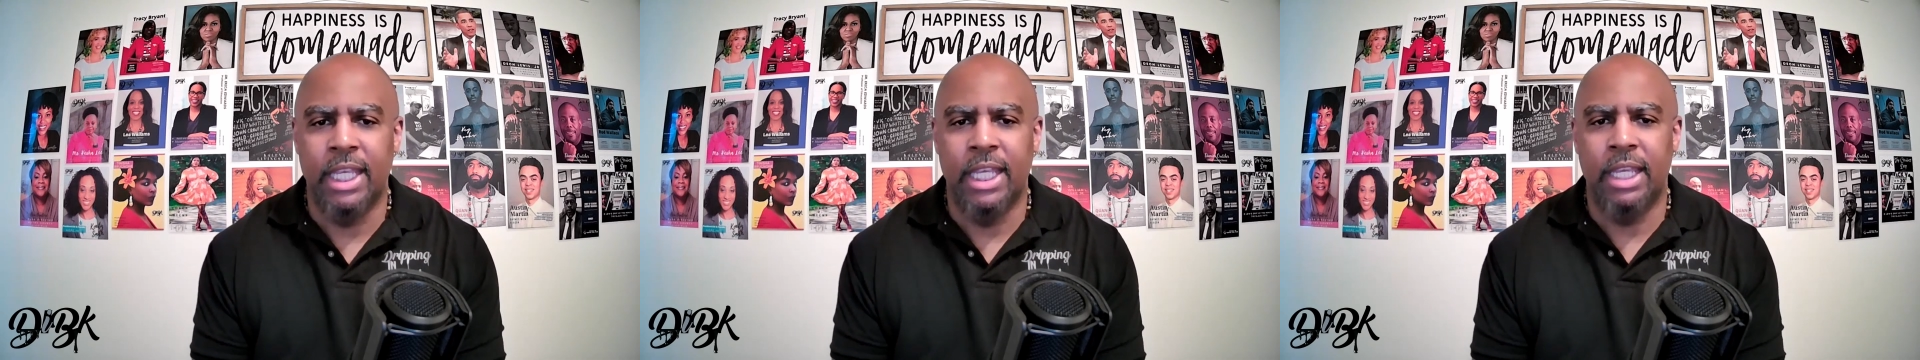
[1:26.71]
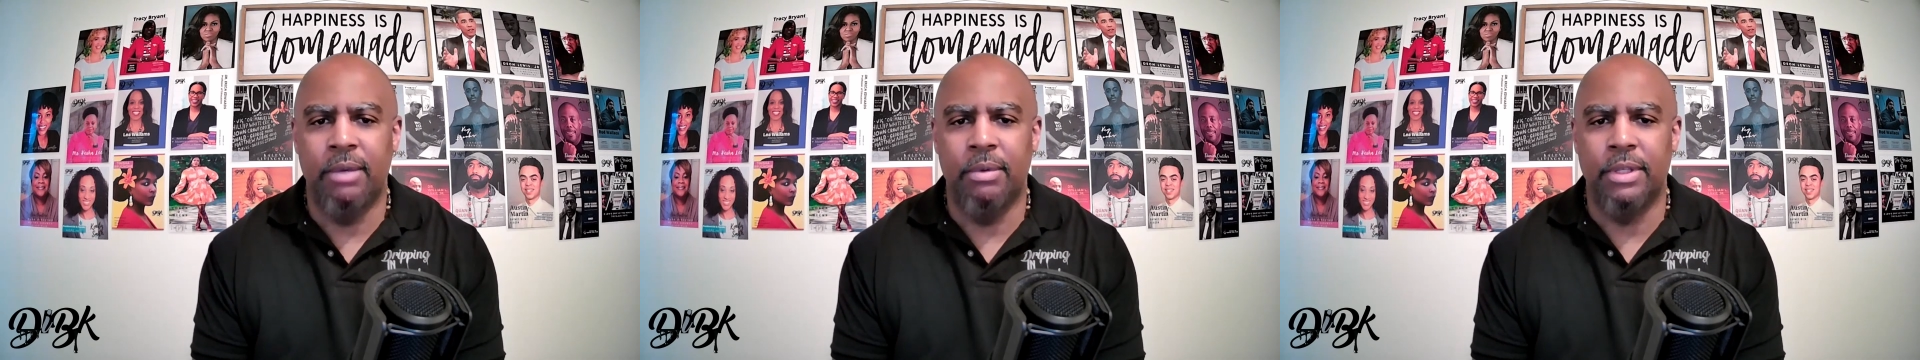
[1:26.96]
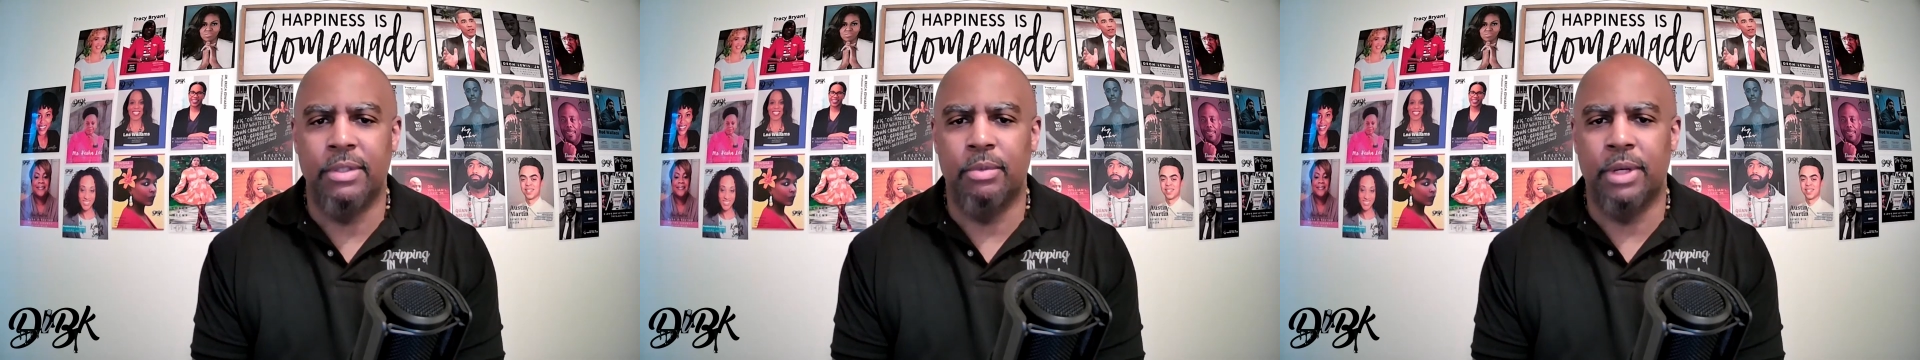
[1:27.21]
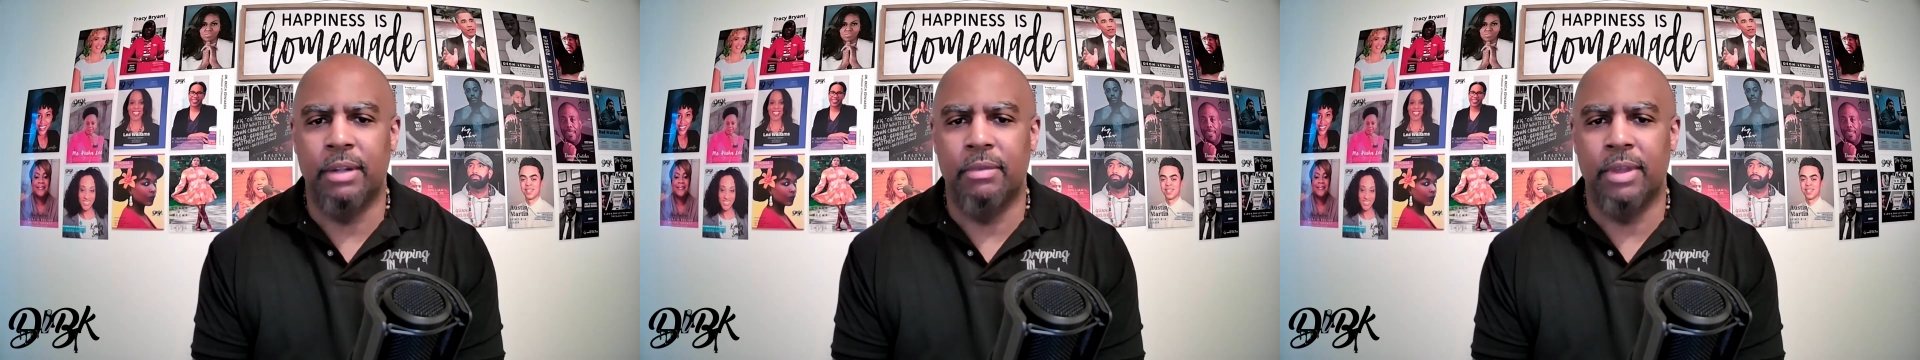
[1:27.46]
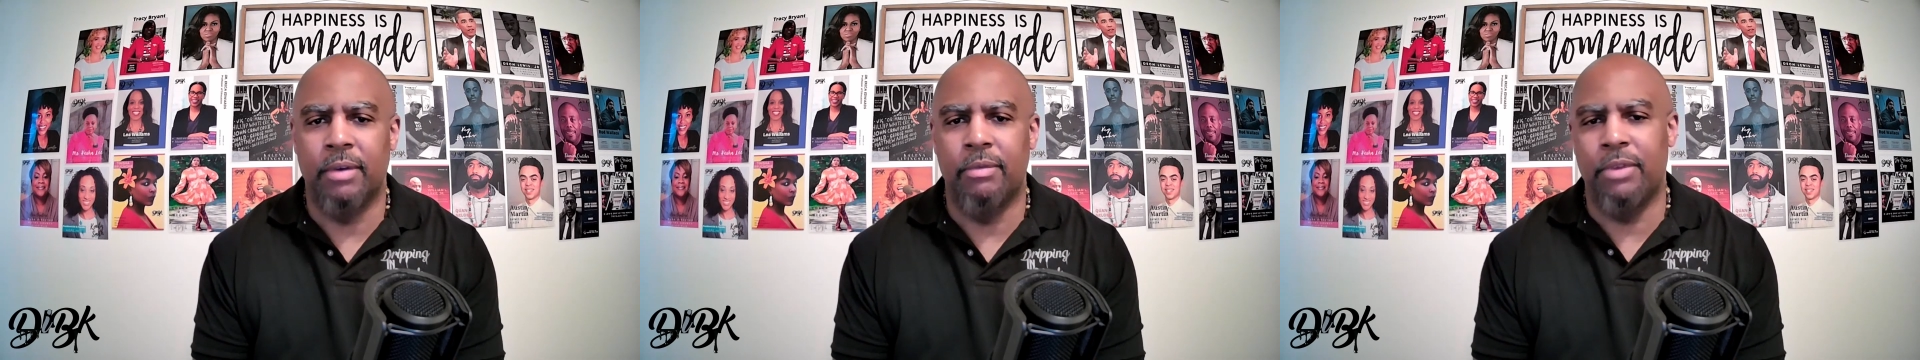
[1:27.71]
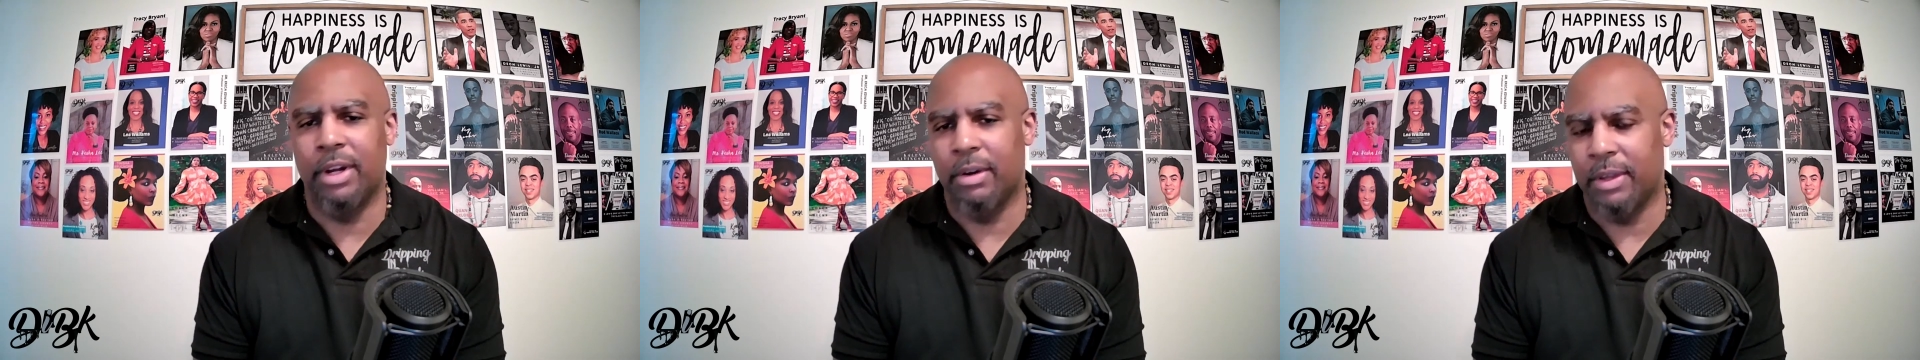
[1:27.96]
He was one of
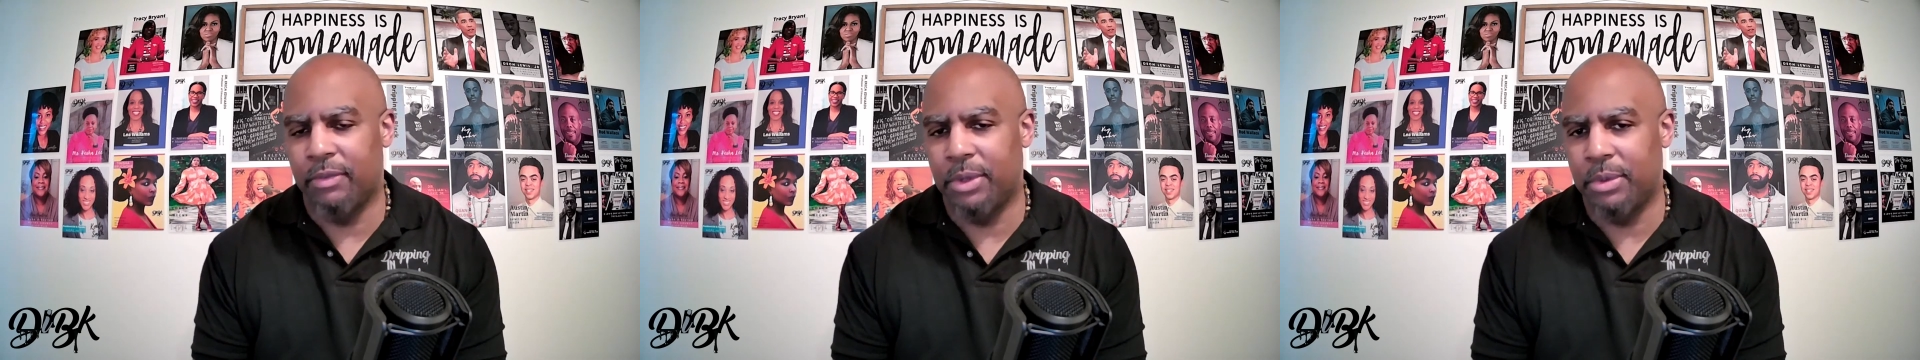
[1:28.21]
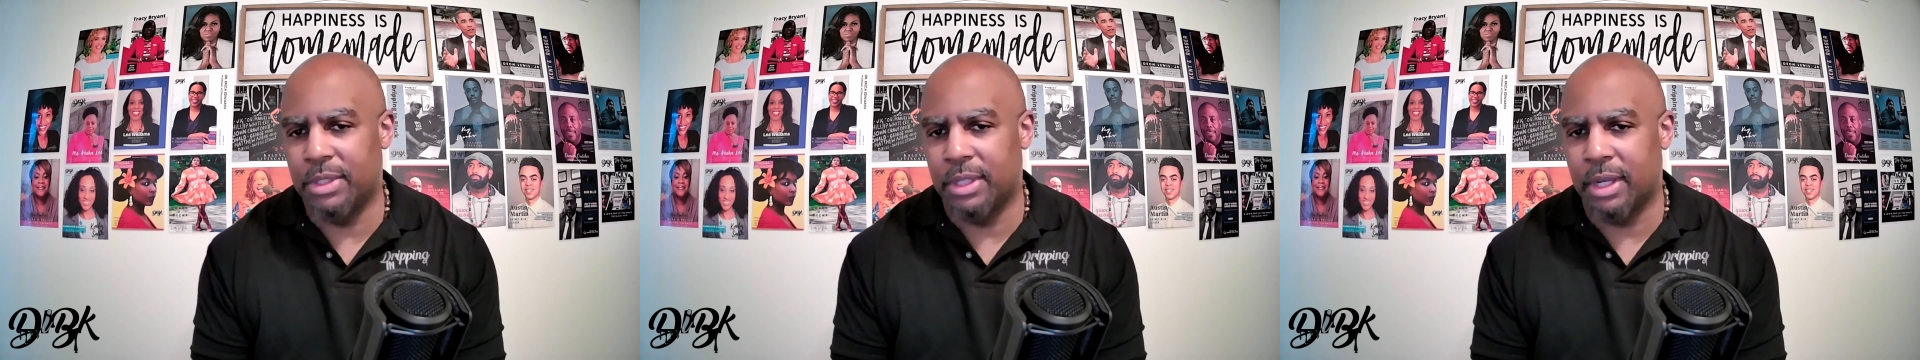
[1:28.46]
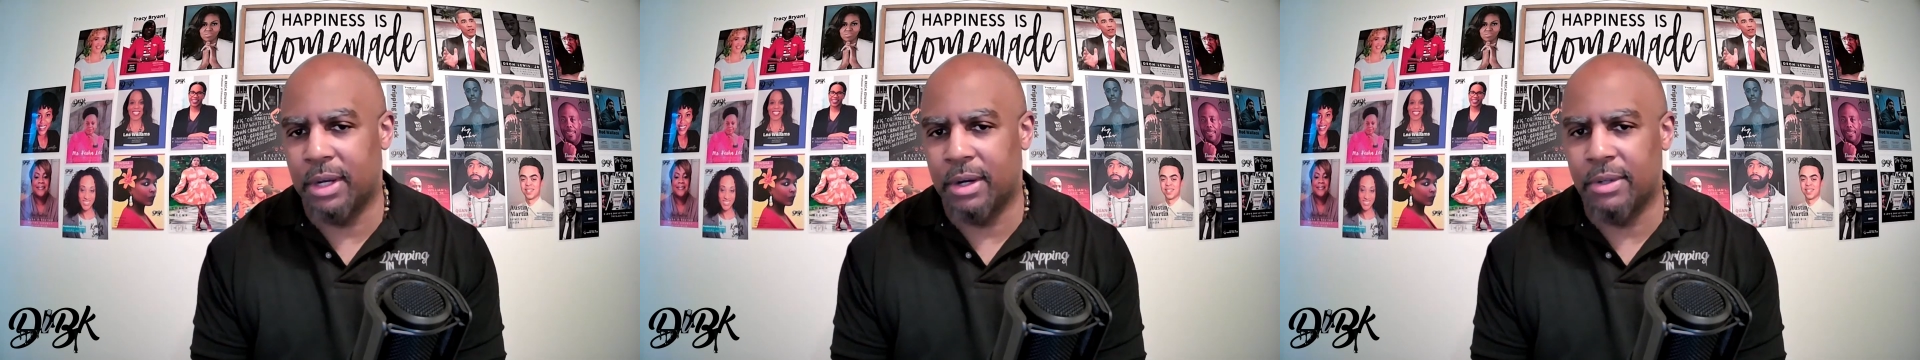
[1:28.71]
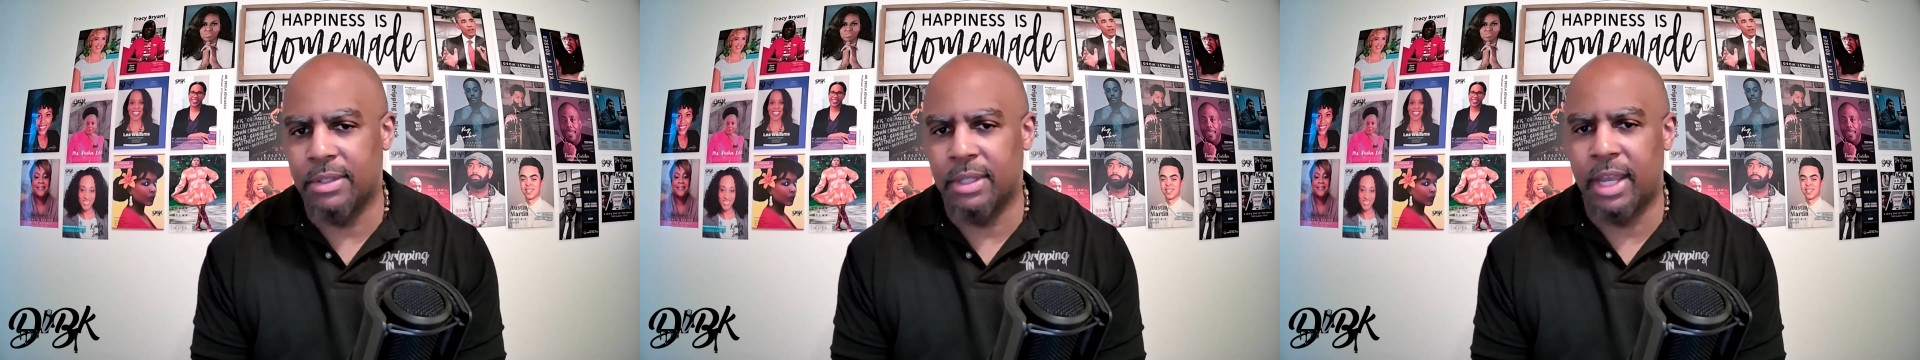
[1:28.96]
very few stars,